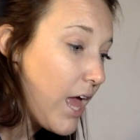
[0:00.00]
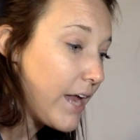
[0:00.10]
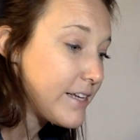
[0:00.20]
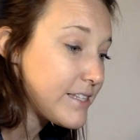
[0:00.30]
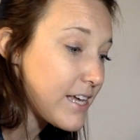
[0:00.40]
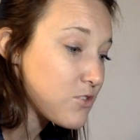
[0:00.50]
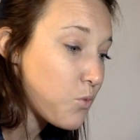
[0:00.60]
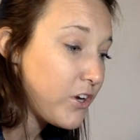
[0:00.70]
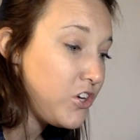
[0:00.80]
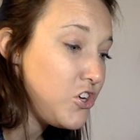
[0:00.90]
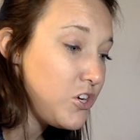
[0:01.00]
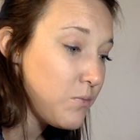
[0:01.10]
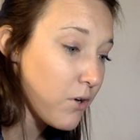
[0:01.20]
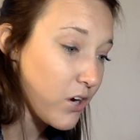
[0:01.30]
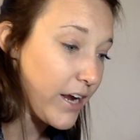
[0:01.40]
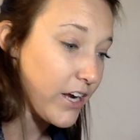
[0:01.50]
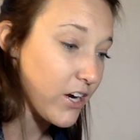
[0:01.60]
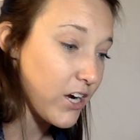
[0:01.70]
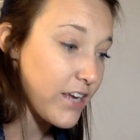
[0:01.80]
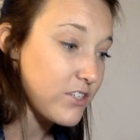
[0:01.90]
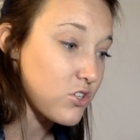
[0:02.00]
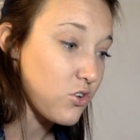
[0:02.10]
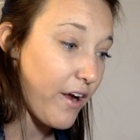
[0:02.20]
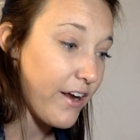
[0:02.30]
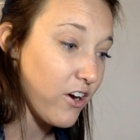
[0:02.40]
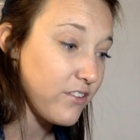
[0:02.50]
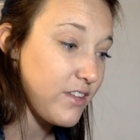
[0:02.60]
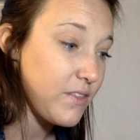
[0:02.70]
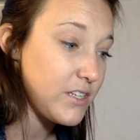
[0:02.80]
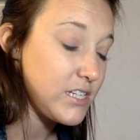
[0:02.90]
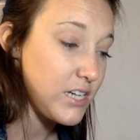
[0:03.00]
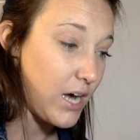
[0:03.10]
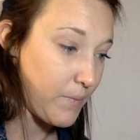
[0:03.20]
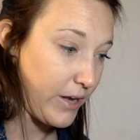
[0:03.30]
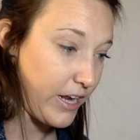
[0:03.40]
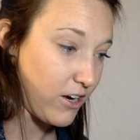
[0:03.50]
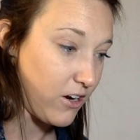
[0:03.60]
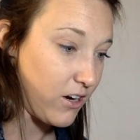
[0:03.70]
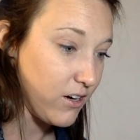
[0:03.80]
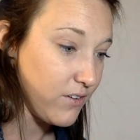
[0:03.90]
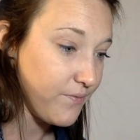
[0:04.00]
And it says, when a numerator is greater than the denominator,